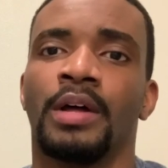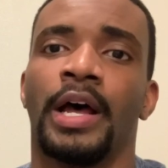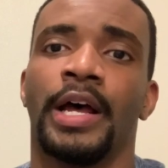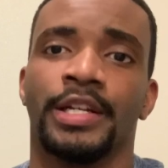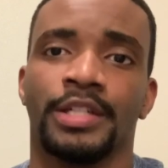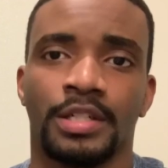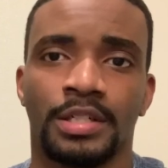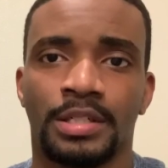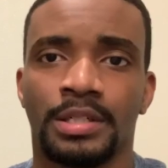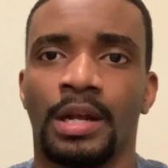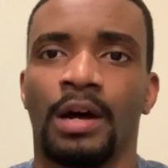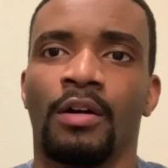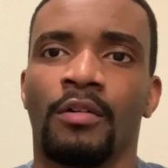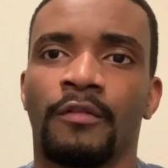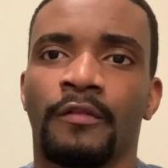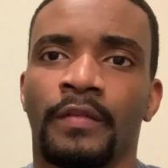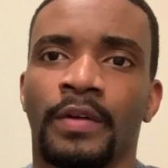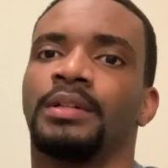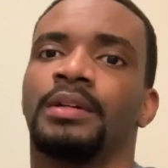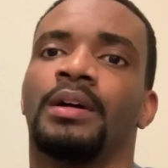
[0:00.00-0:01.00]
as yourself.
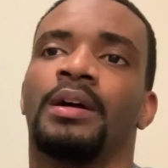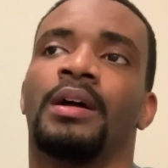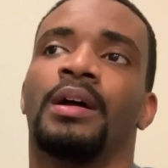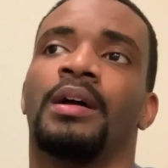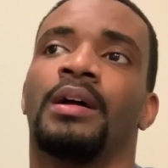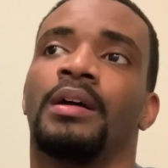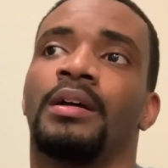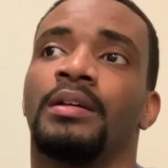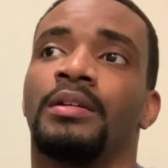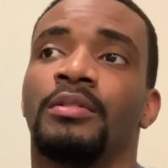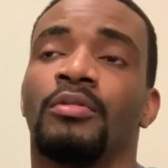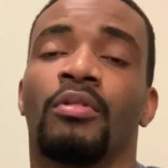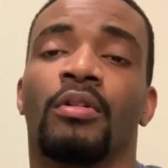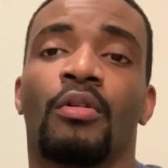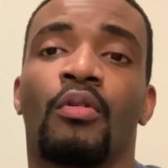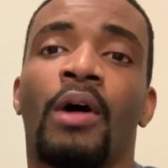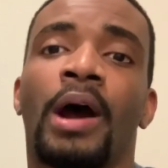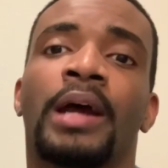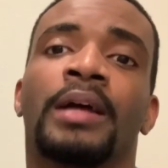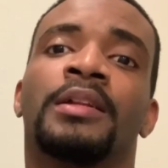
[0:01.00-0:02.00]
You are
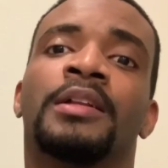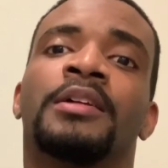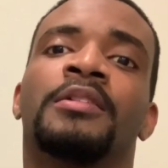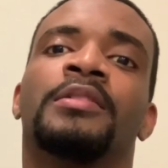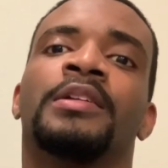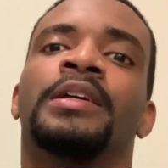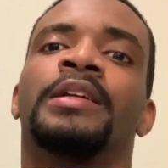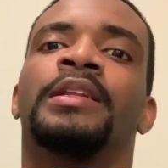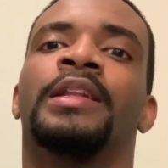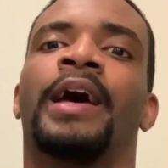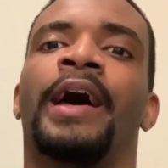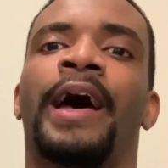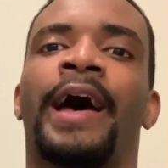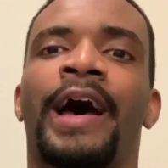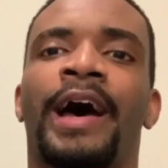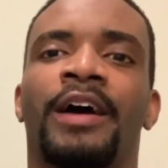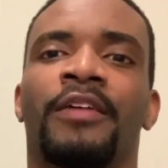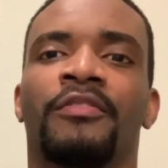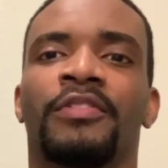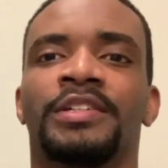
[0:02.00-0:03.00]
quite literally the
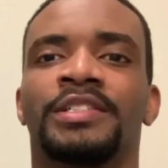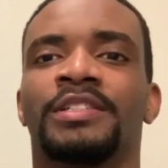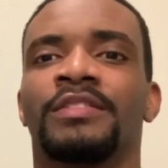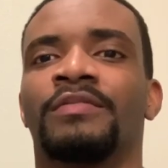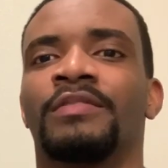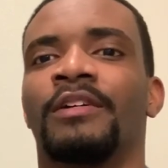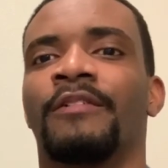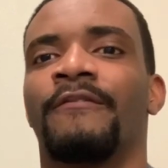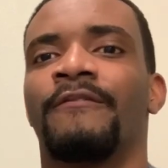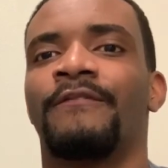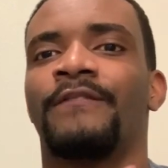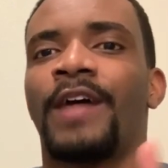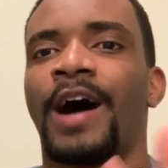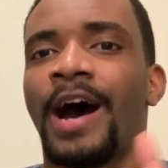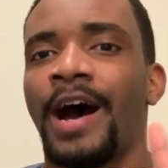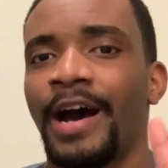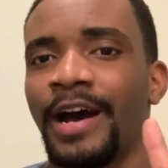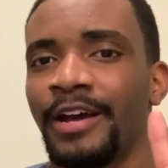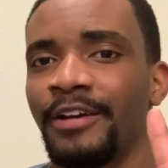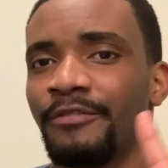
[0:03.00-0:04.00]
average of the
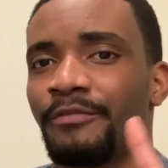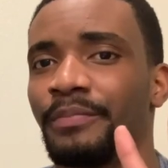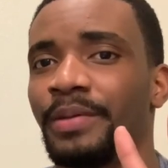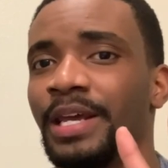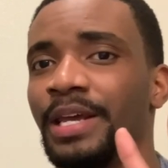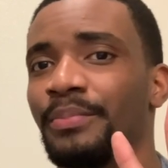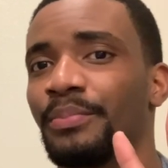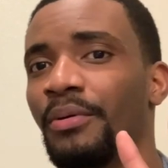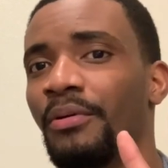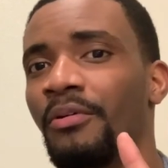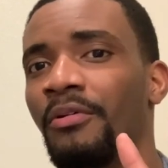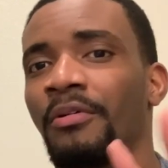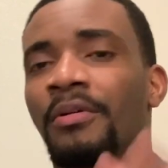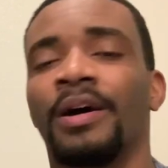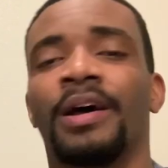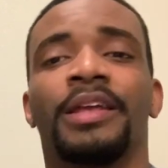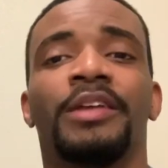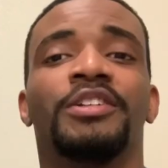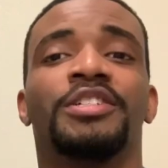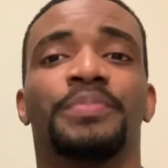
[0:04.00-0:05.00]
five people
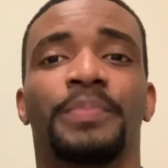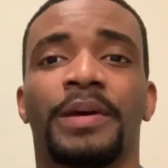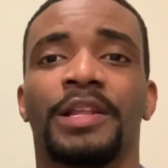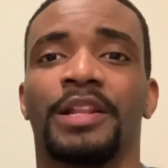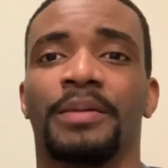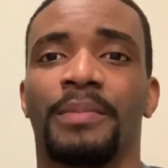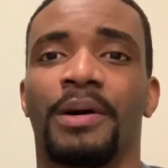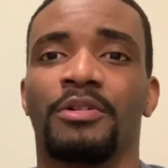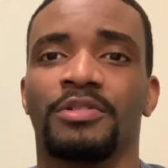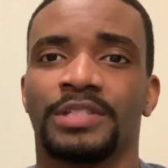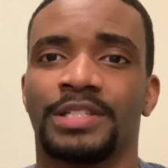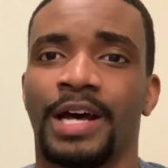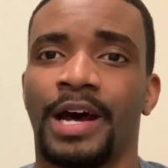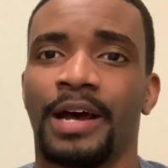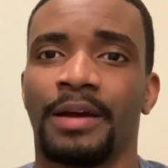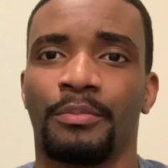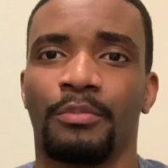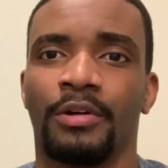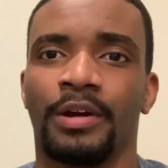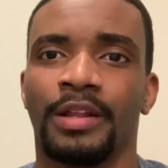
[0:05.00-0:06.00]
you spend the most
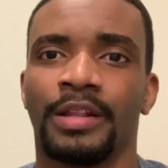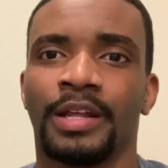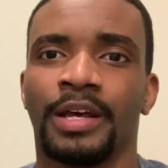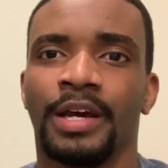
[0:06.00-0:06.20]
time with.